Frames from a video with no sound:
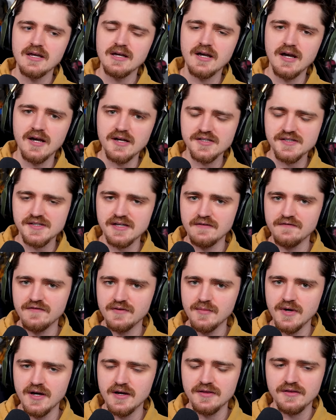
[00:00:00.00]
casting for
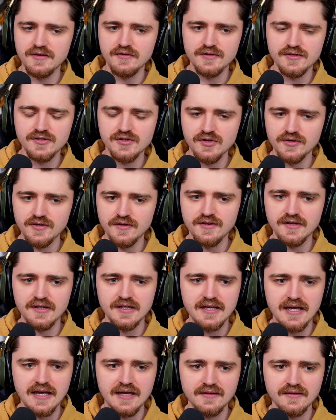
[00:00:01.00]
Martha and Jonathan
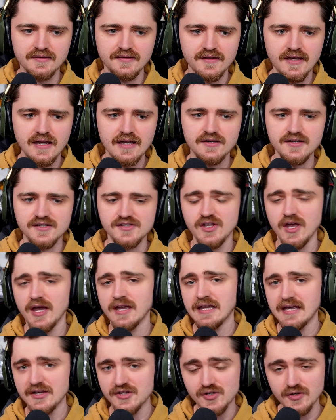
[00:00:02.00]
Kent? Because
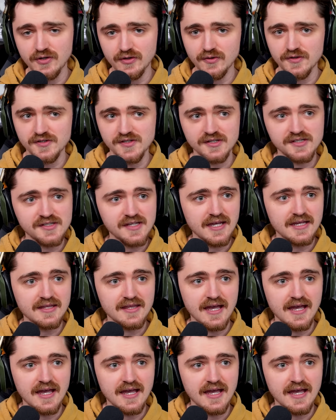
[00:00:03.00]
I guess you could also say